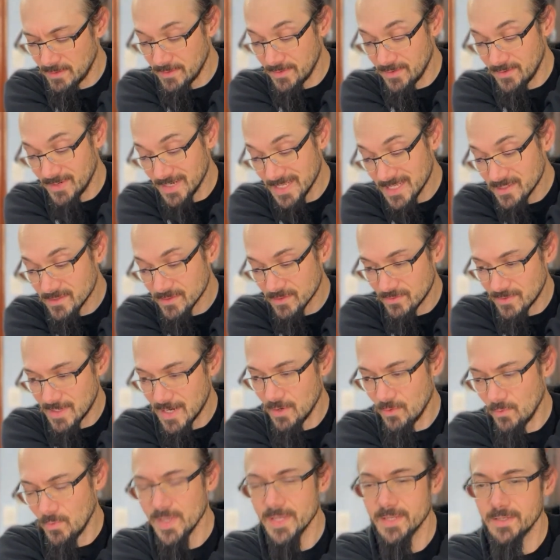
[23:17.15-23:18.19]
there is a
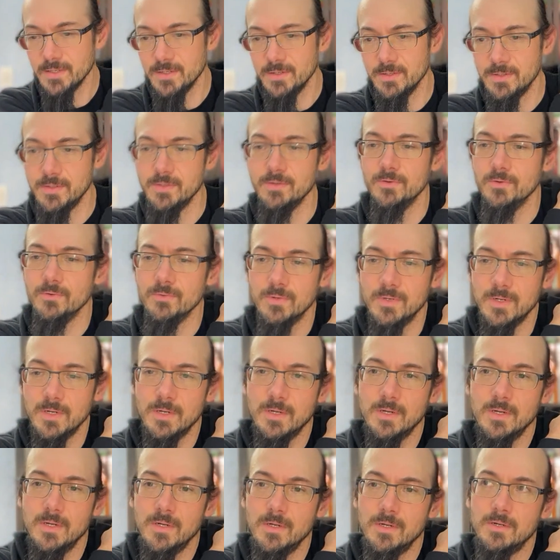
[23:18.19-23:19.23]
route we can do,
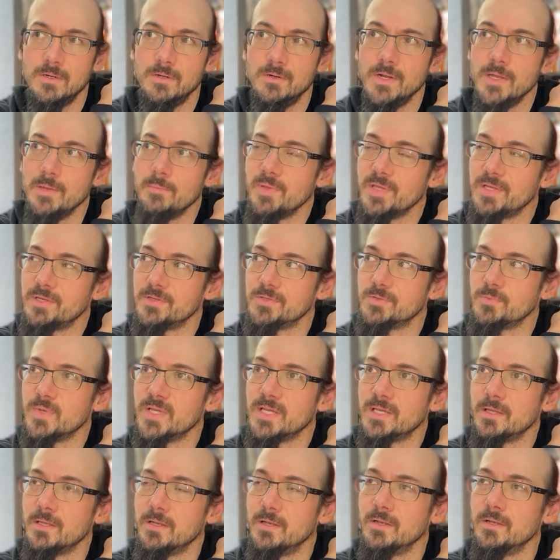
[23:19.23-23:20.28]
right? Because we
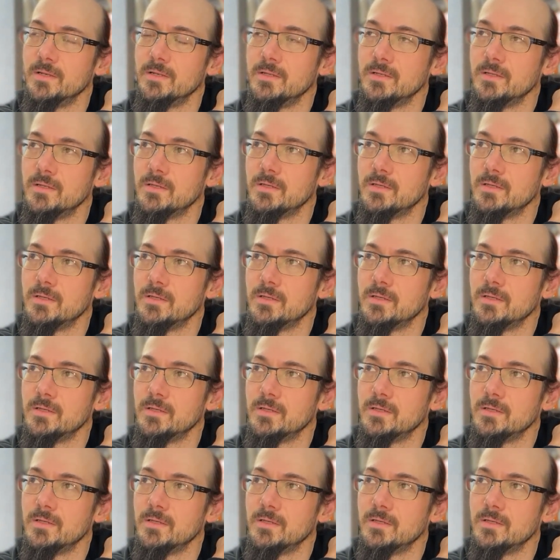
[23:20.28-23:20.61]
can,